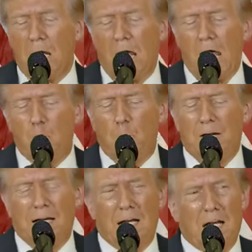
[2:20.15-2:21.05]
And
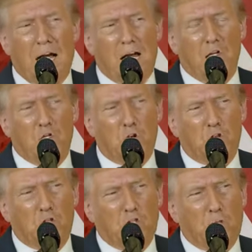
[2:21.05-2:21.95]
we need an honest
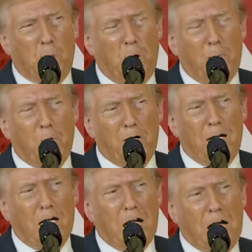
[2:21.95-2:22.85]
Justice Department. We
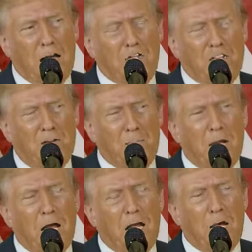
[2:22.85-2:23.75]
need an honest
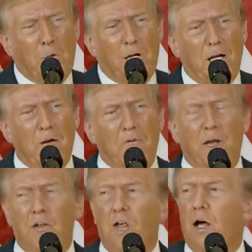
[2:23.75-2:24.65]
FBI, and we need it
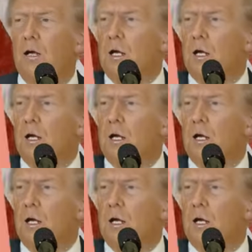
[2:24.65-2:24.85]
fast. Yeah.